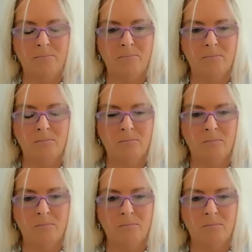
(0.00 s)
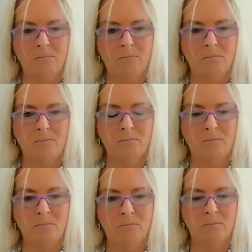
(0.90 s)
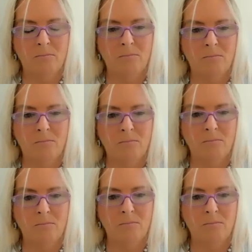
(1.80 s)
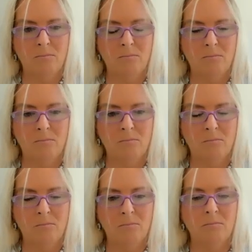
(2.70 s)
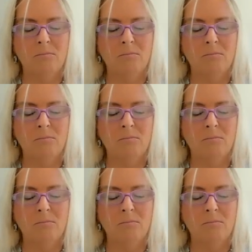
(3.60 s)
No words are spoken by the person on screen.